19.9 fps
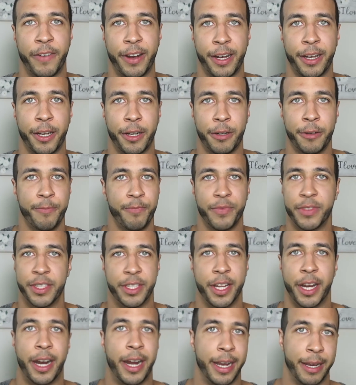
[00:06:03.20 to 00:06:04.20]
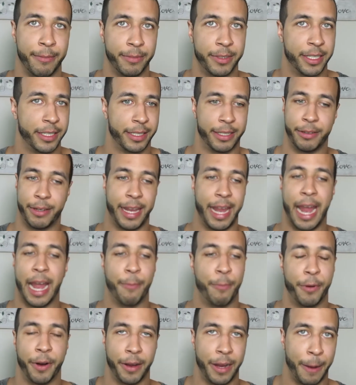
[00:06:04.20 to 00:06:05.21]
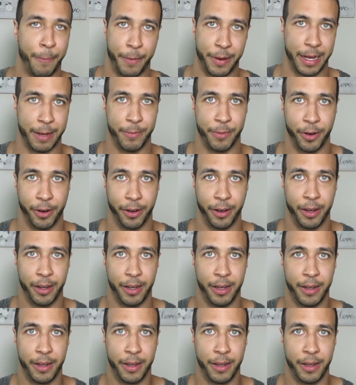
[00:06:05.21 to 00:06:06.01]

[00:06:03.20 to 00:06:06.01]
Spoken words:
a video, done. Just, you can't put it up anymore.